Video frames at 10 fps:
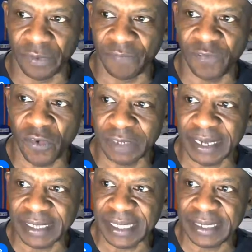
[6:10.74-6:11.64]
far as
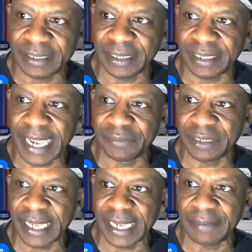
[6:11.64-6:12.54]
my keys to the game
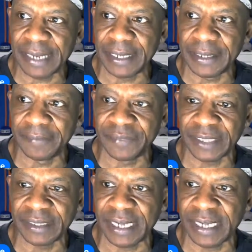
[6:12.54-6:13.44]
today and
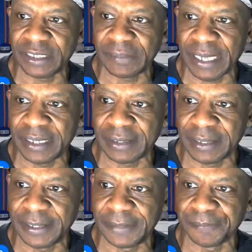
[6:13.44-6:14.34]
things of that nature, man, it's
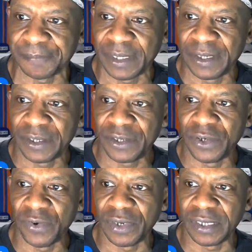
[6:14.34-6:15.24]

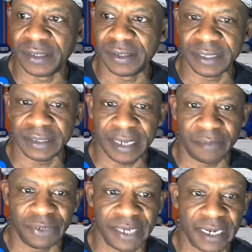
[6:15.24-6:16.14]
it is. Knicks got to
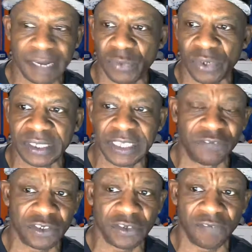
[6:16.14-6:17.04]
bring that number one
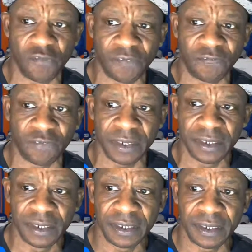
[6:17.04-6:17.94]
defense to the forefront.
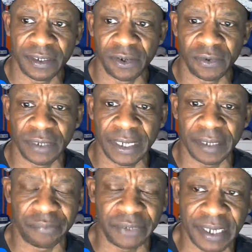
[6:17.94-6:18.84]

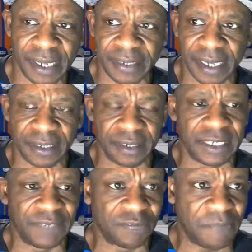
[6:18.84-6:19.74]
And bring that good
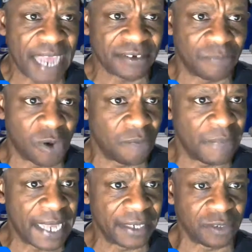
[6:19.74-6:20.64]
defense basketball,
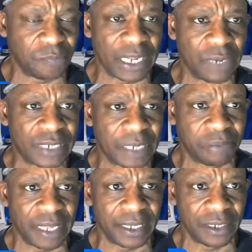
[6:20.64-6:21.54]
man. Just play what they
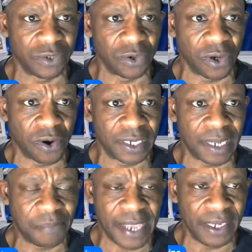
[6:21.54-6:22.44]
play. Guard
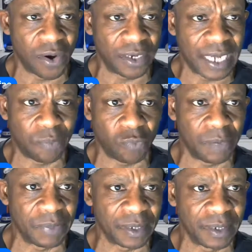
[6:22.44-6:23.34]
that paint, guard that
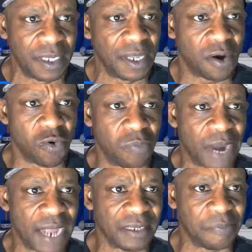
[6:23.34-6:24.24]
perimeter, hold
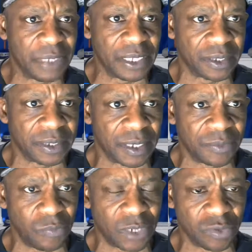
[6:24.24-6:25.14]
Bradley Beal
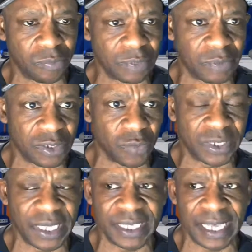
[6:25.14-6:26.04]
and Russell Woodbrook to
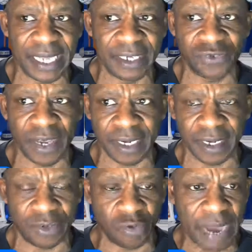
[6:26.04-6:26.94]
what they can, and try not to
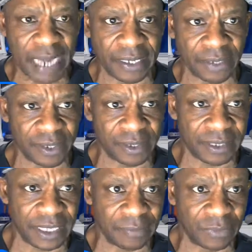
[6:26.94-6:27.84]
let nobody else on the
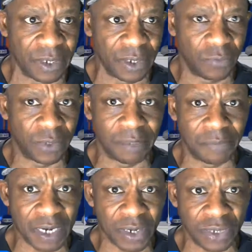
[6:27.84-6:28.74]
team run the
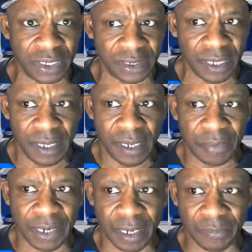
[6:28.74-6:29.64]
muck on us.
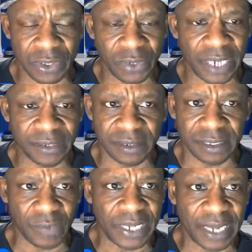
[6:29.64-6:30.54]
But I just
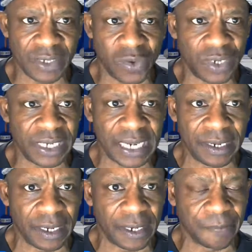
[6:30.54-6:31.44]
think that we got to go in there
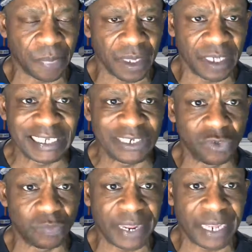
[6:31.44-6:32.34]
and
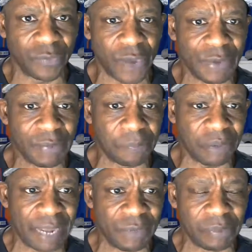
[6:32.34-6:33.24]
continue playing the way we've been
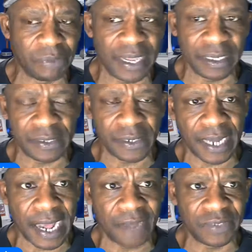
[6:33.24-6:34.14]
playing. We've been playing good on
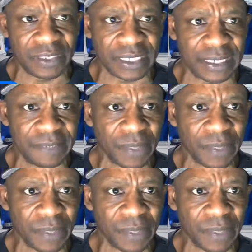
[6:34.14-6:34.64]
the offense end